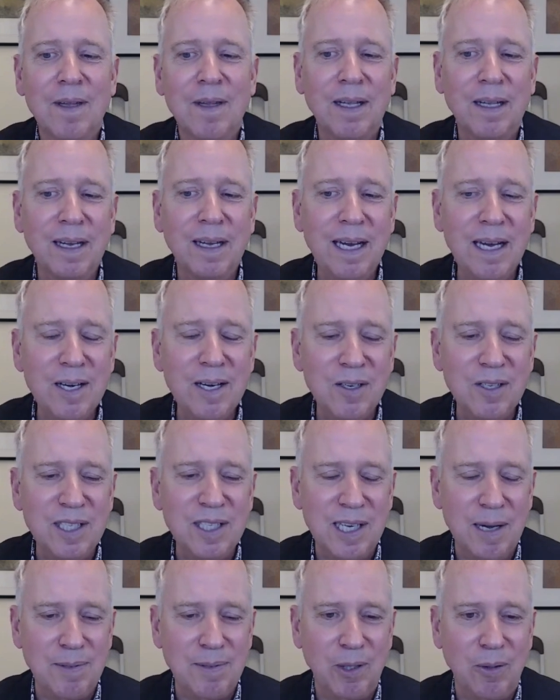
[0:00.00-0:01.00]
Ligner
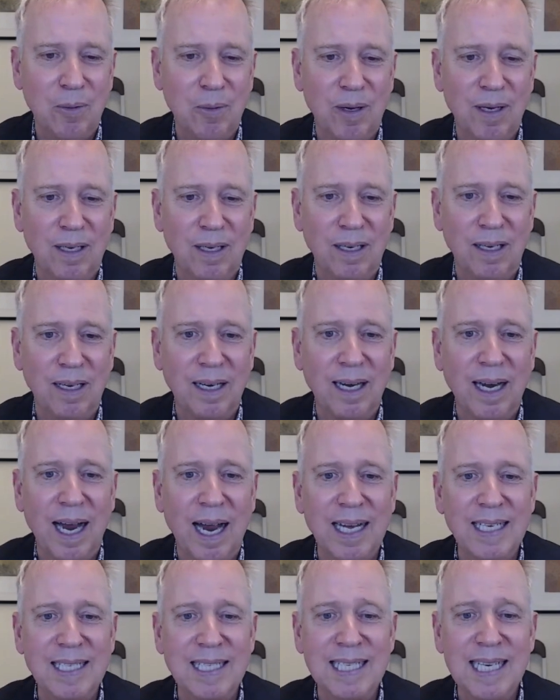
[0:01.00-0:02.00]
subsequently
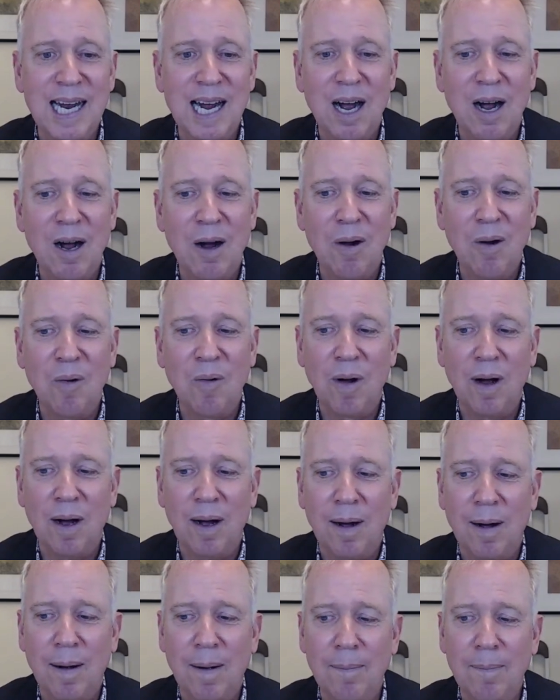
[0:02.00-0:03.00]
has
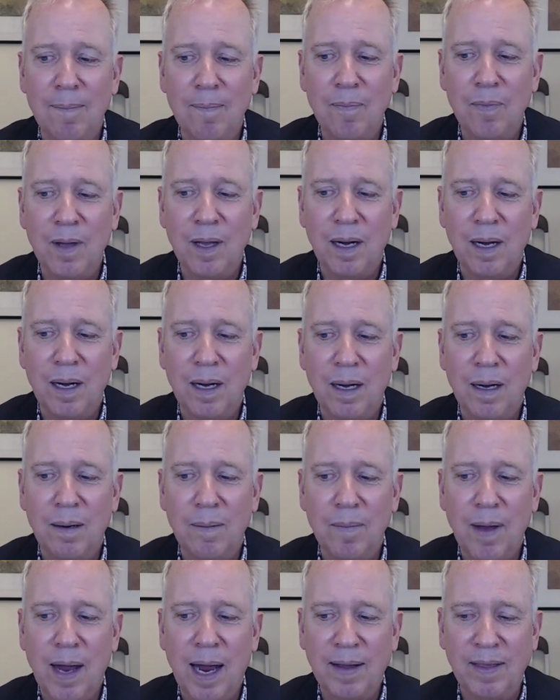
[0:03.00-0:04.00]
now,
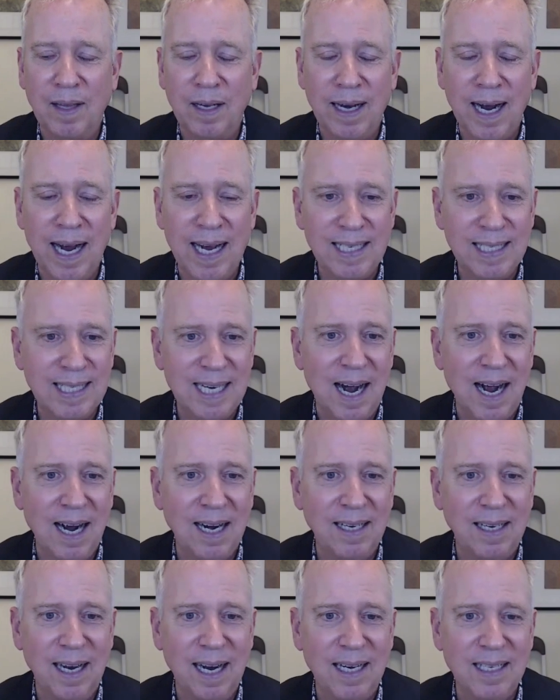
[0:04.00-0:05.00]
at the last
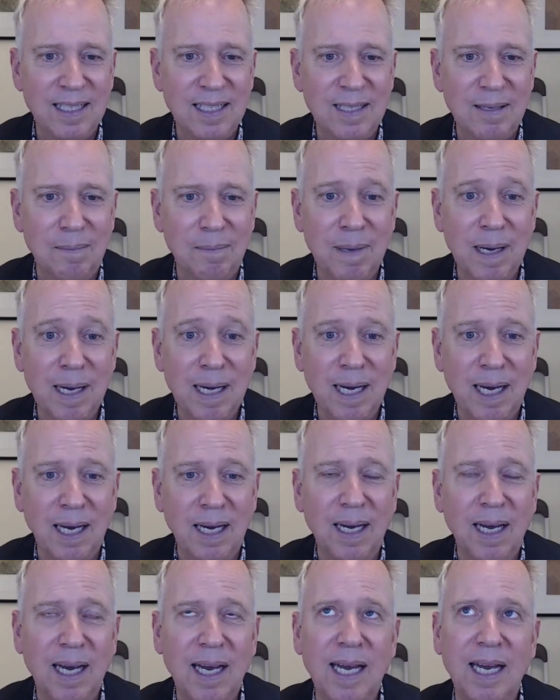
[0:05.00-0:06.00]
ILADS
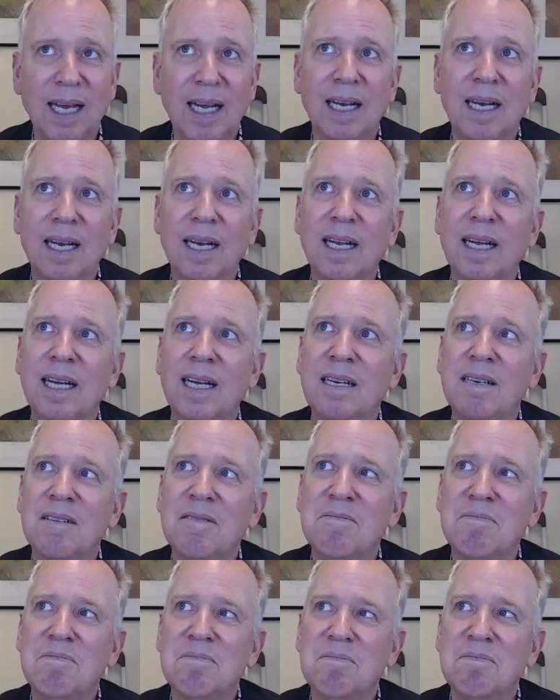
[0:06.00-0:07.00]
meeting in
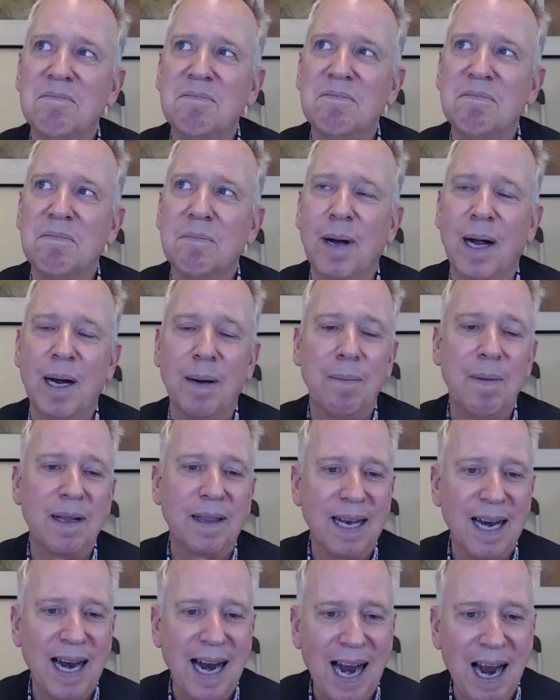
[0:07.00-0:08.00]
about a
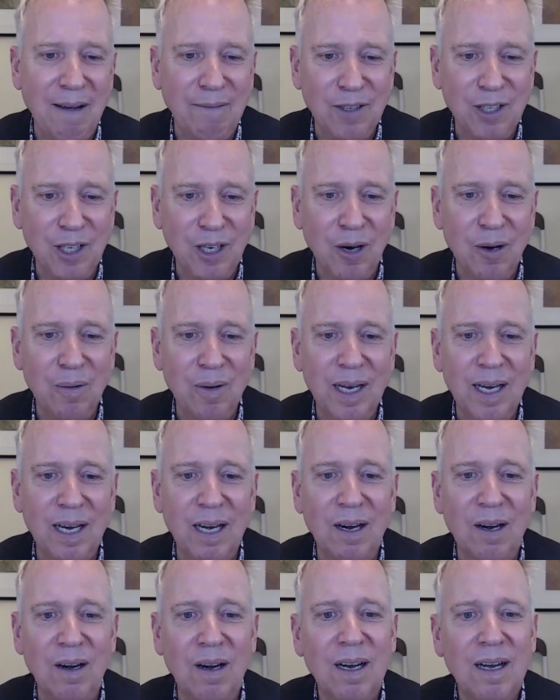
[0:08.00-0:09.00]
month and a half ago
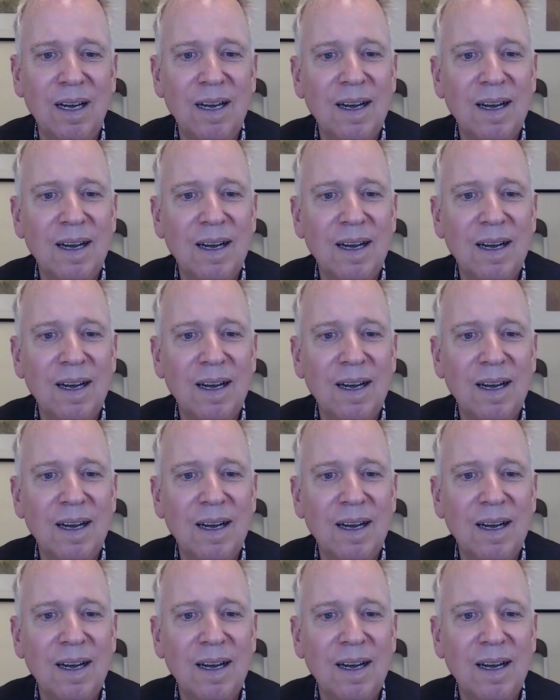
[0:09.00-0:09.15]
here,